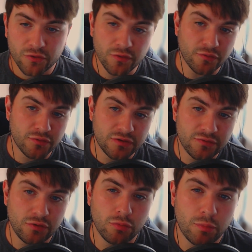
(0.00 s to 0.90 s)
So in front of
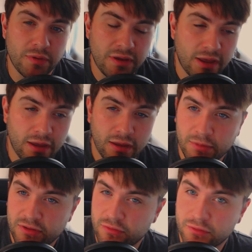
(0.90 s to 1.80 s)
you will be a
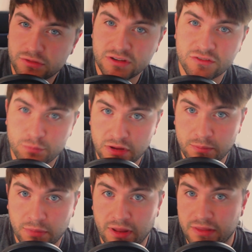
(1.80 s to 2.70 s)
bit of footage of me
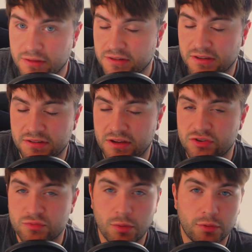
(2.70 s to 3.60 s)
playing the
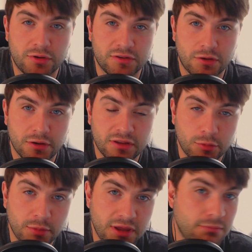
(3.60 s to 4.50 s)
Assassination Rogue on a target
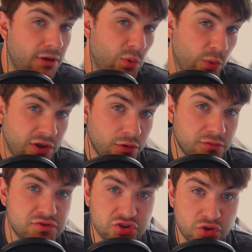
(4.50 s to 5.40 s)
dummy. My
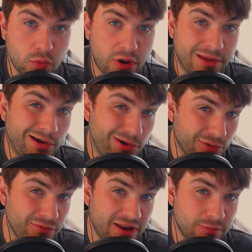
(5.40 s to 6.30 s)
WOTLK and UI are
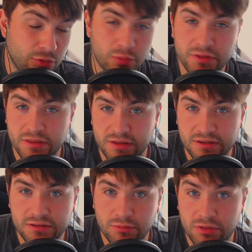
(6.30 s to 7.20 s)
available within
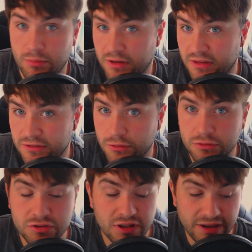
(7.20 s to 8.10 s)
my Discord,
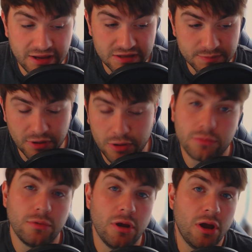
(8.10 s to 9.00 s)
the link is below.
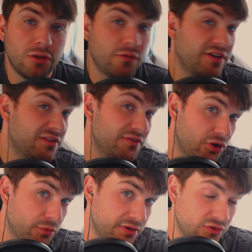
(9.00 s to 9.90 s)
Don't forget to
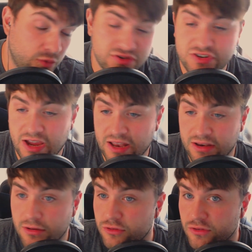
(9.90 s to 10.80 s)
follow me on Twitch
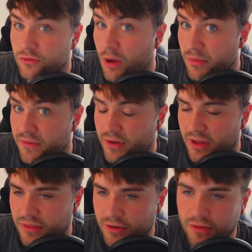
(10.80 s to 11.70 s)
and subscribe if you
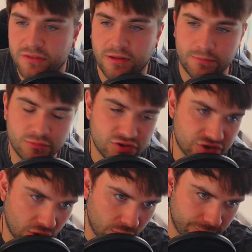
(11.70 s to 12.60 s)
like the content.
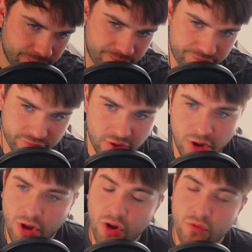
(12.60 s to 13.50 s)
So,
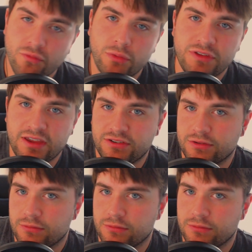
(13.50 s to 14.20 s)
rotation.